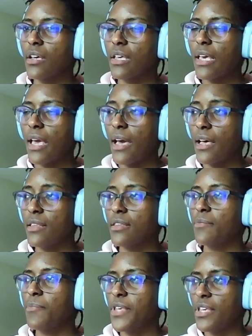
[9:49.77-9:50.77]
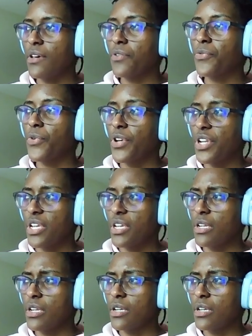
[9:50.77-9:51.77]
can't be
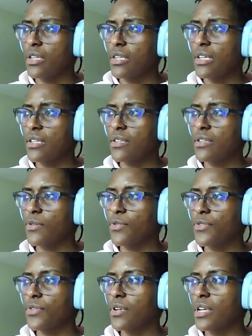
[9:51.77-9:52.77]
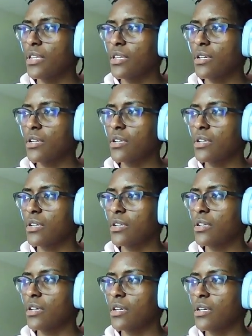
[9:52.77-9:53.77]
avoided. That's also another good